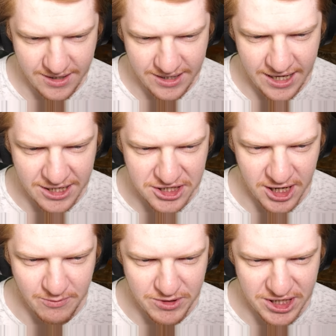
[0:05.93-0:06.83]
Yeah,
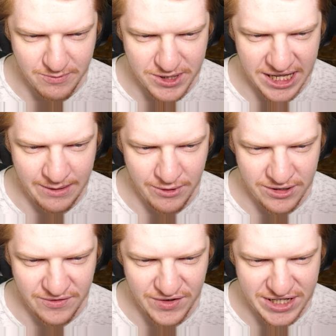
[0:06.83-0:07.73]
Chip Chips came on
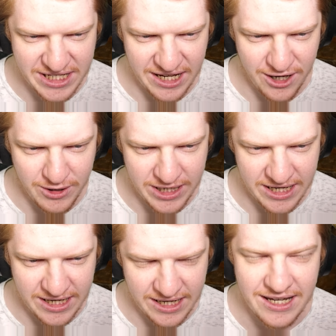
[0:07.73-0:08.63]
to fix
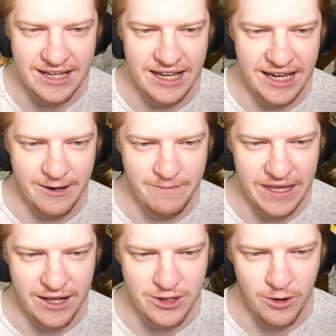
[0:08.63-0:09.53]
our
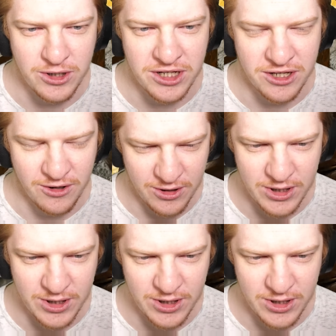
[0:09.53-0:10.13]
torch issue on your